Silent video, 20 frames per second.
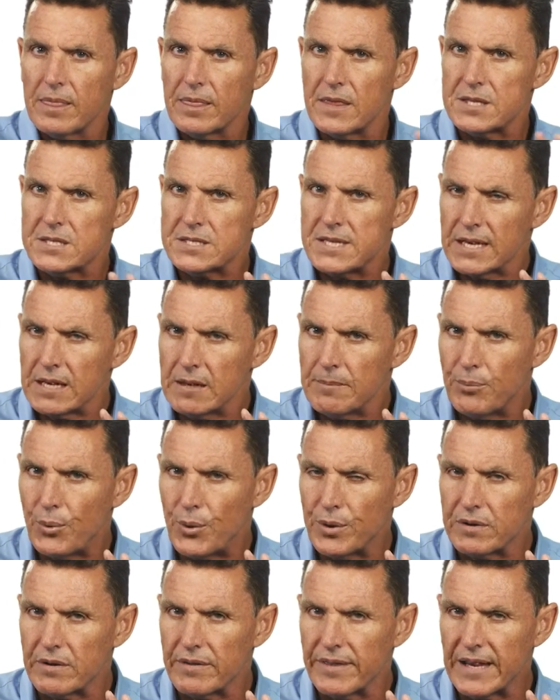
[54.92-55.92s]
The second
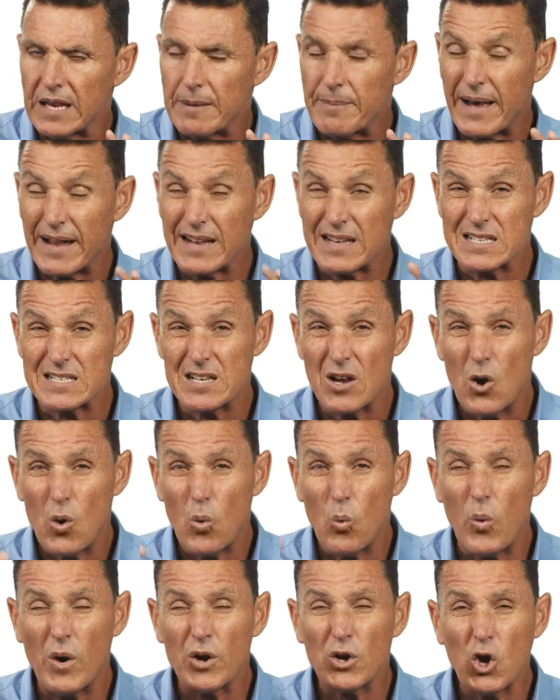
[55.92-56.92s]
point to think about is
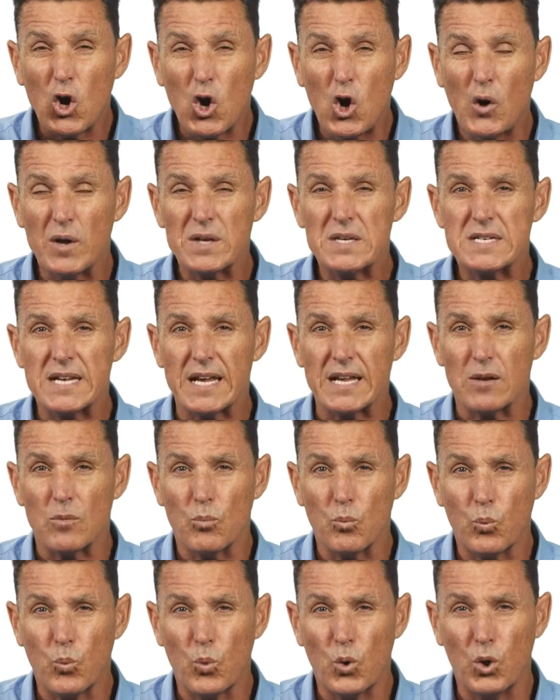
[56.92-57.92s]
what content
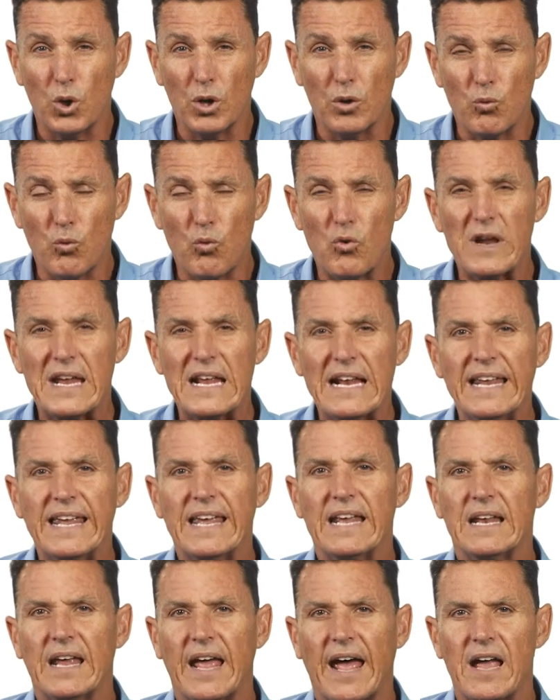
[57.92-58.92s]
will
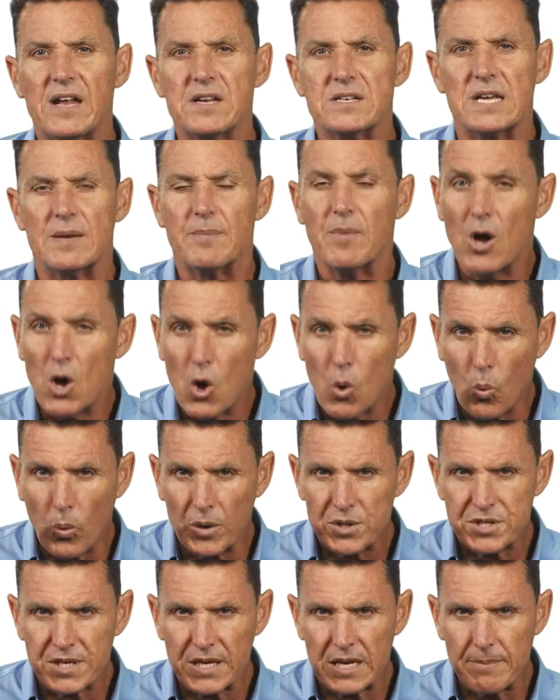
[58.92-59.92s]
really engage them.
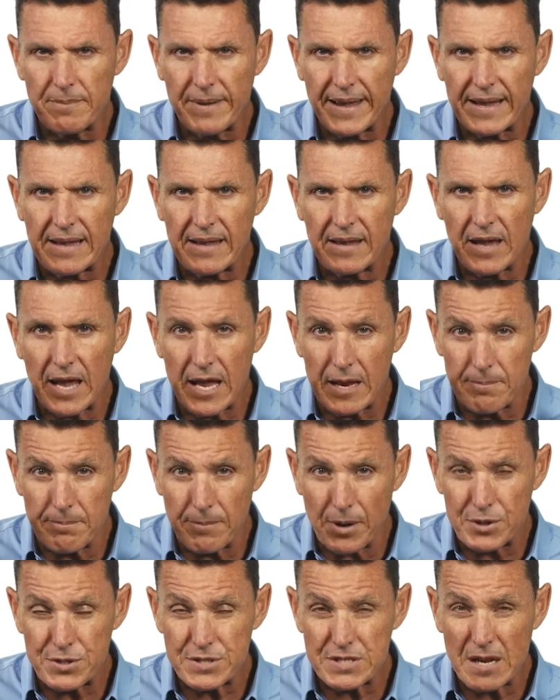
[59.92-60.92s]
What's going to make it
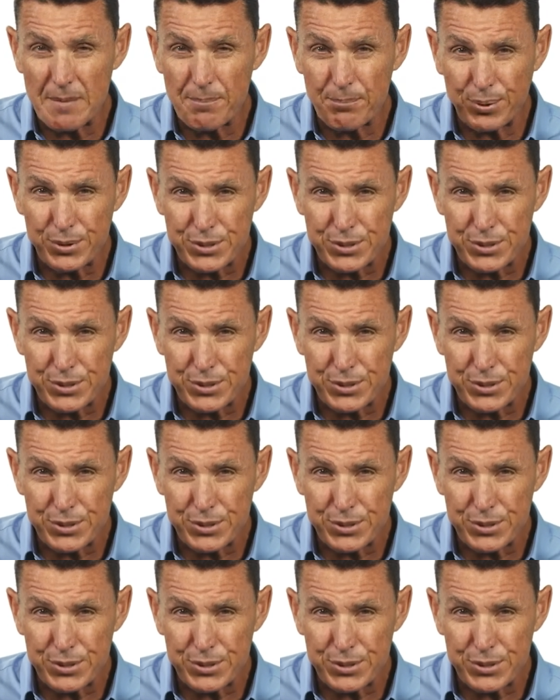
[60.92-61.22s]
most